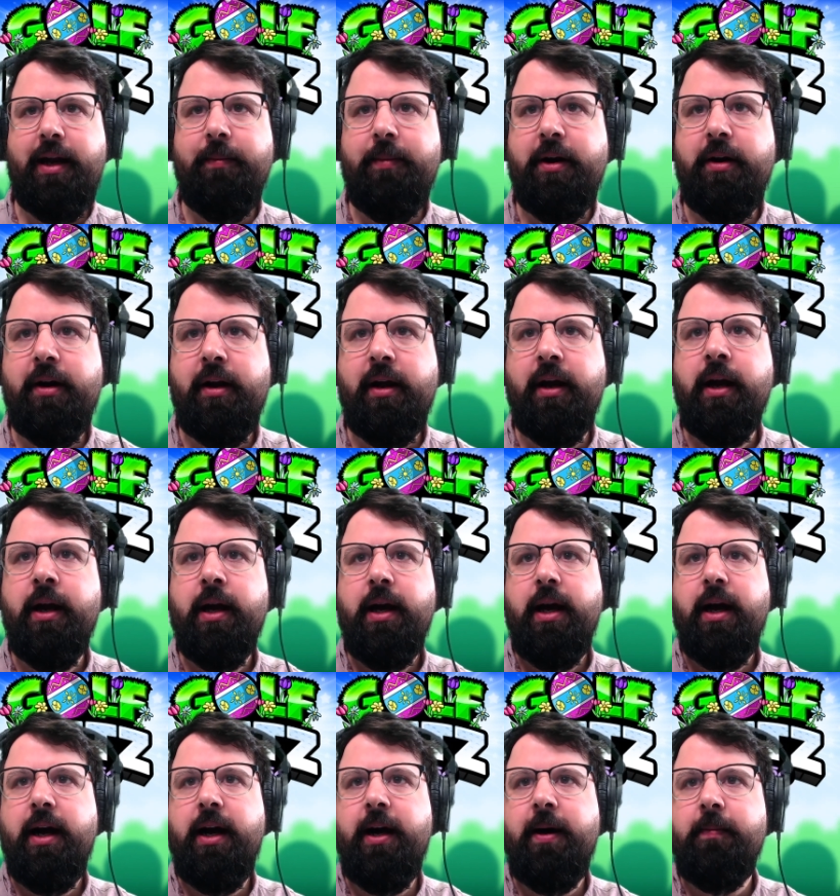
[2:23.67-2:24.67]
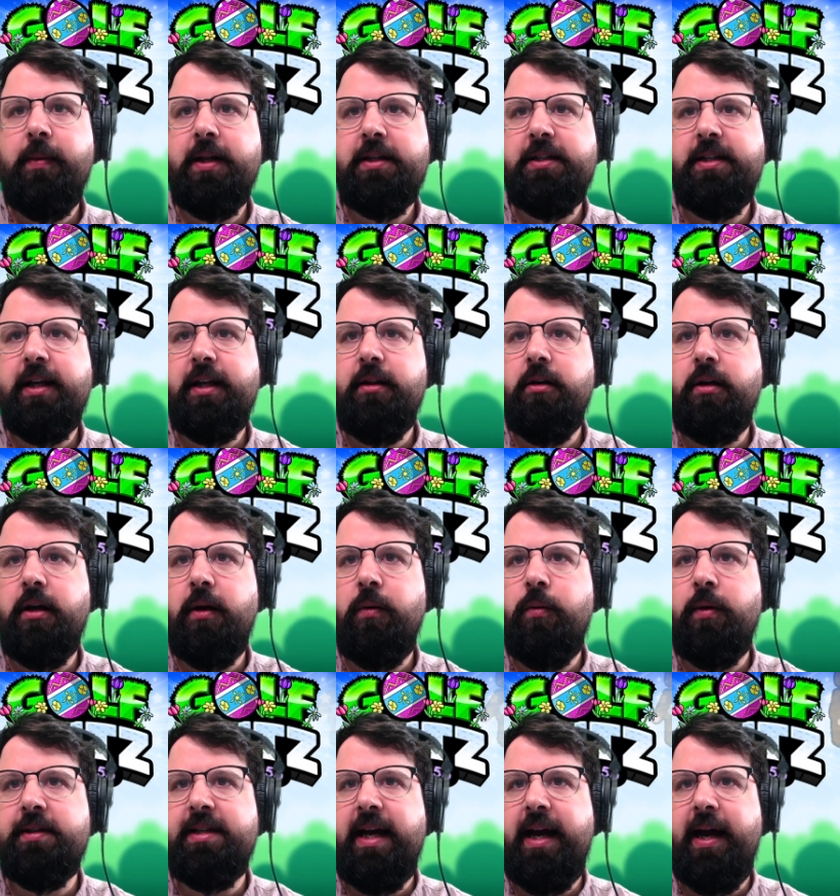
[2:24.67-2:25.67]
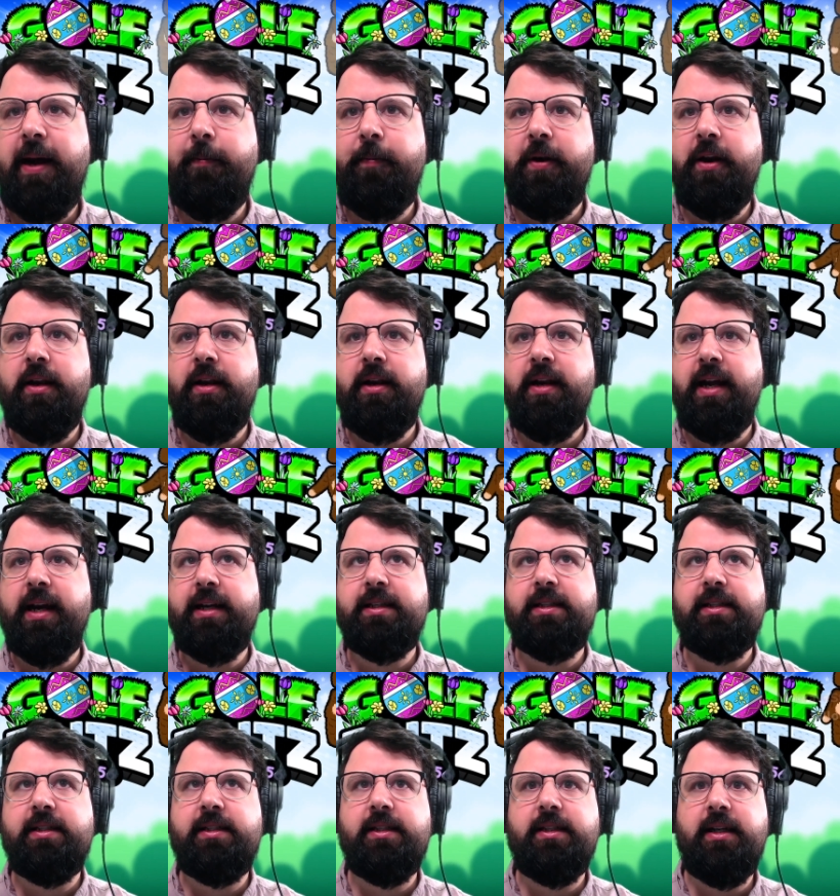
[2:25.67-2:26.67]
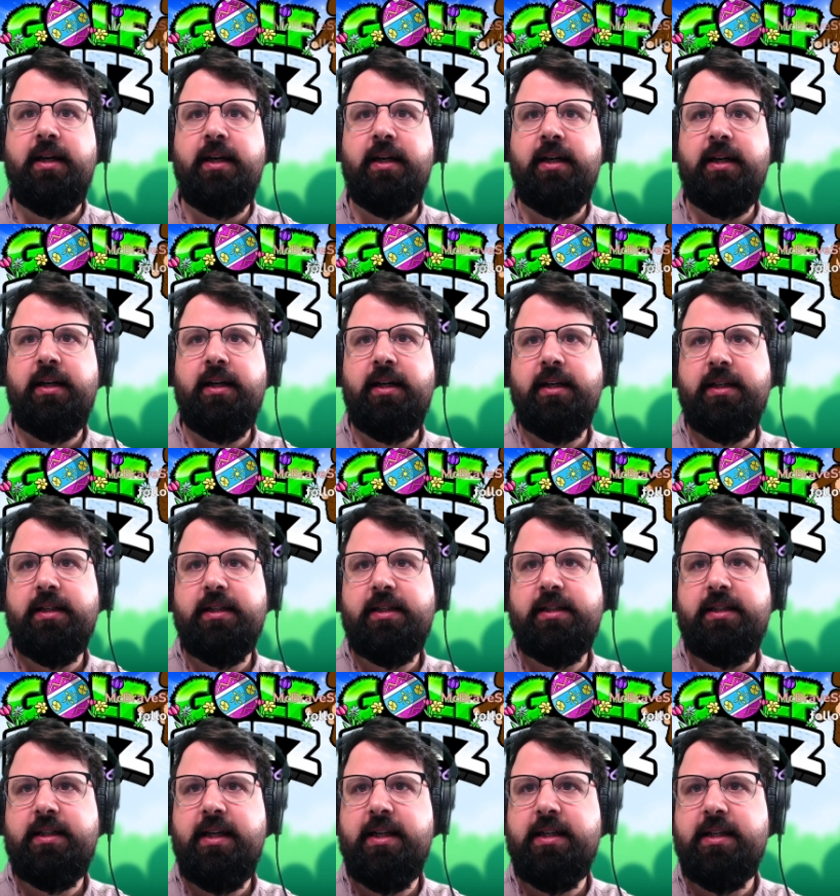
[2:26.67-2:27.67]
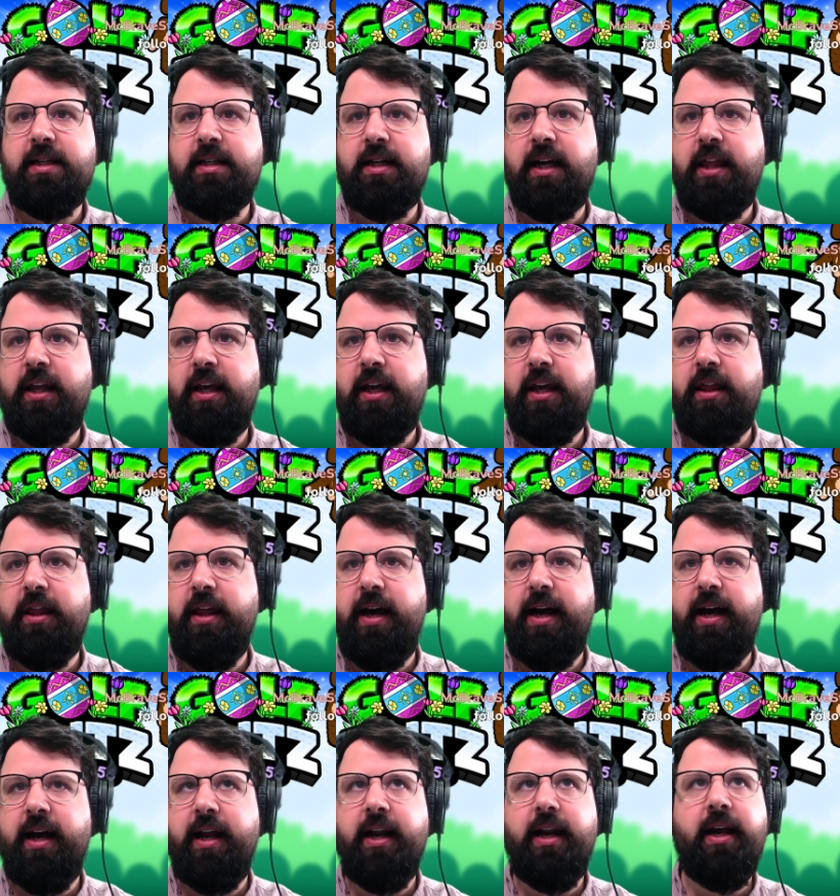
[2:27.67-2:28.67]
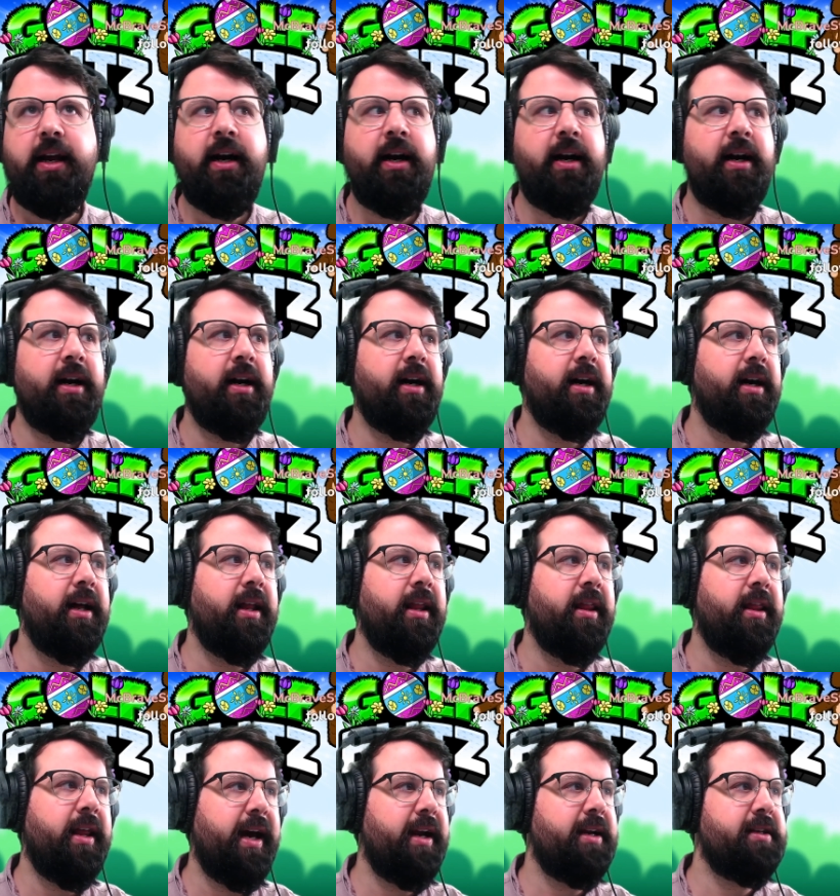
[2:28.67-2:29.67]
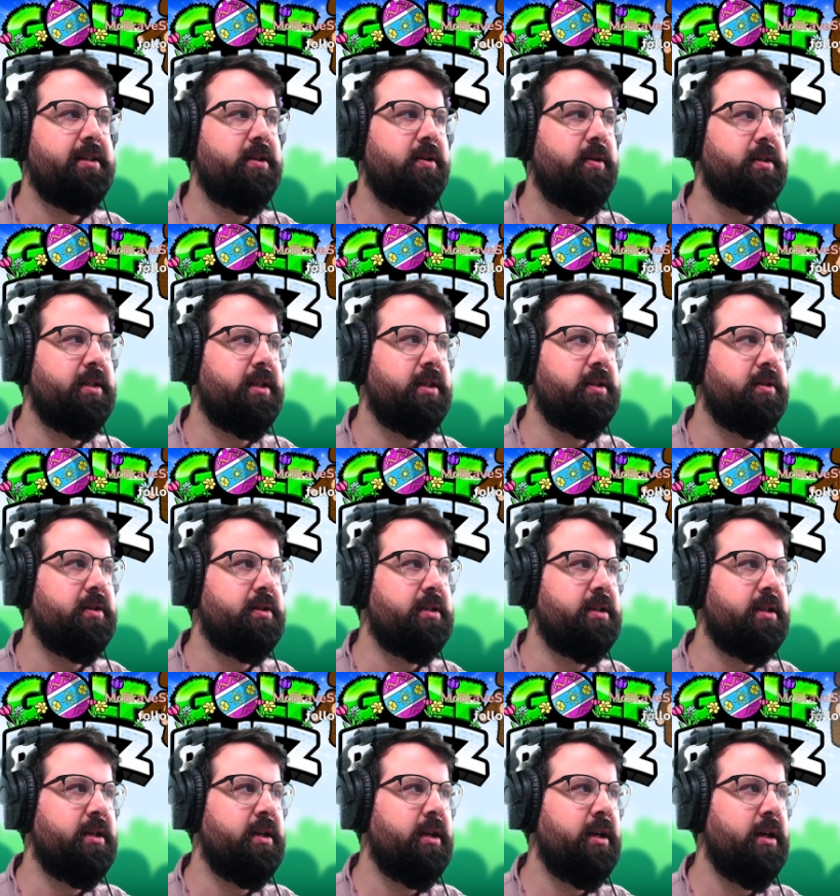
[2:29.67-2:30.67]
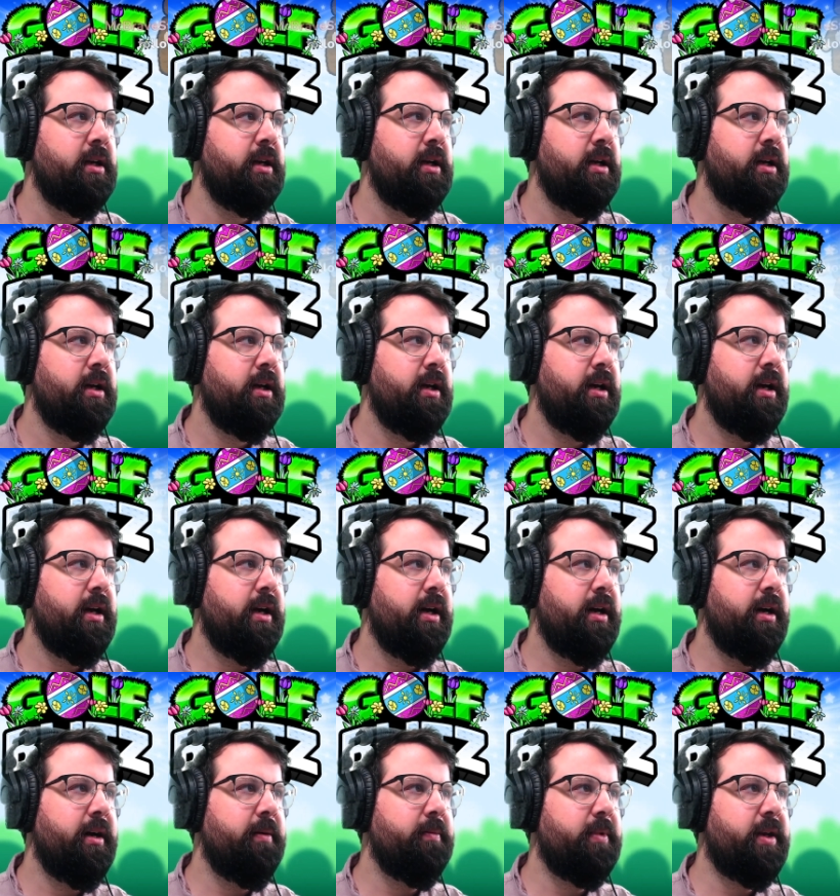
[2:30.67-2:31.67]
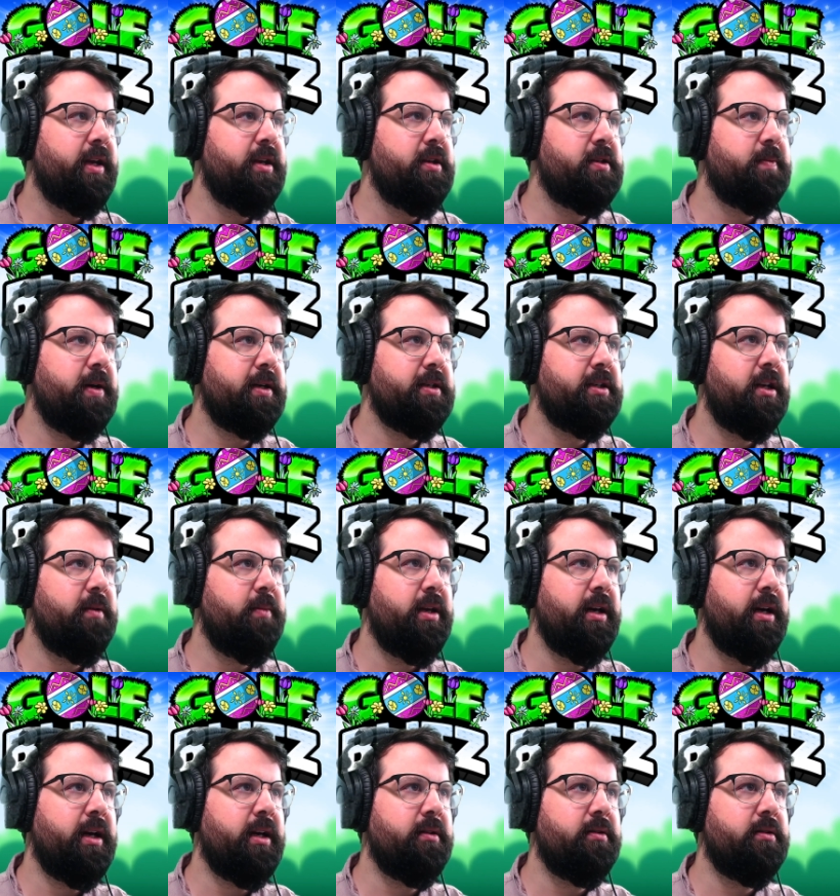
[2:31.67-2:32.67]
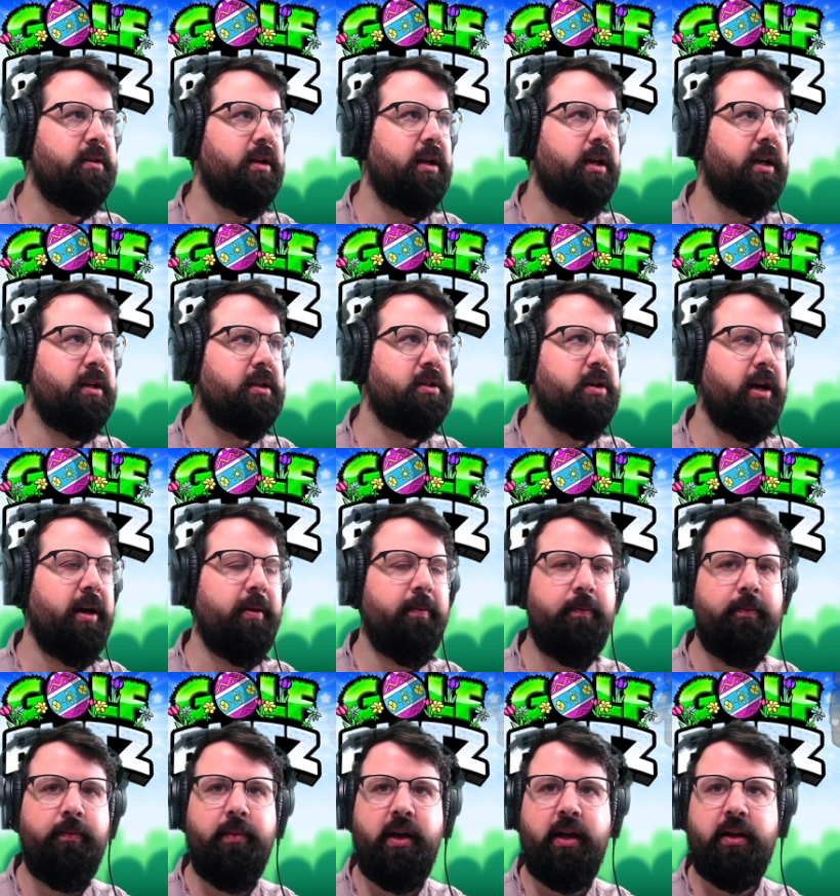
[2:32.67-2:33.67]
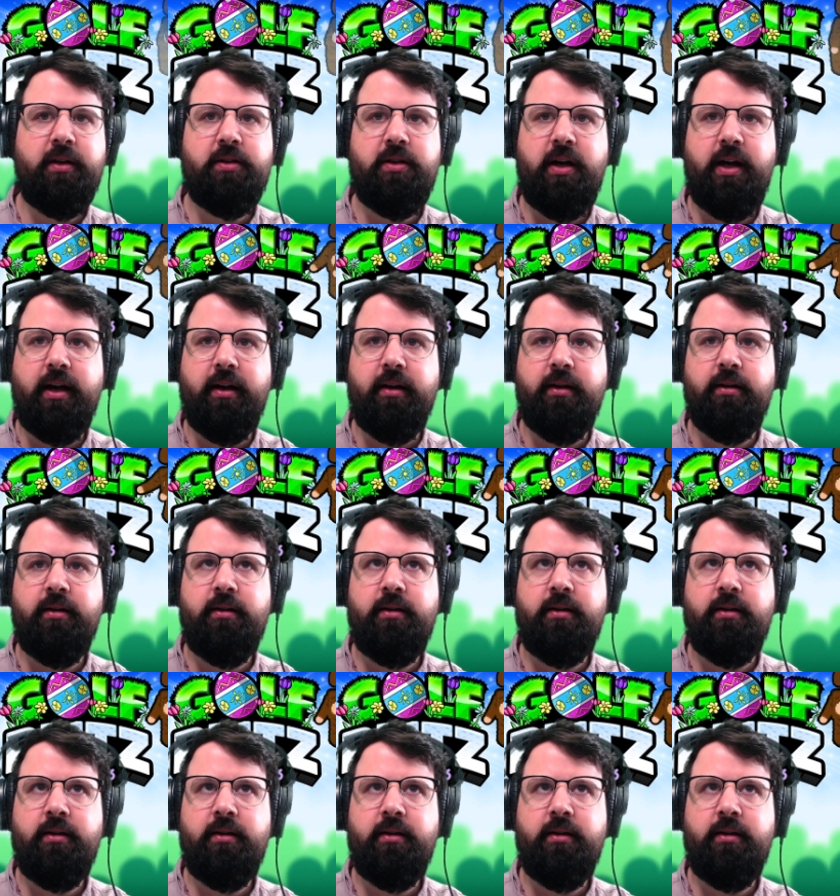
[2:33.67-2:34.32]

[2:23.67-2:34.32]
I'm hearing you. Um, let's take a look at what's happening next uh, season. I think that uh, that is always interest. Um, can you spectate me? I'll I'll try. I'll try.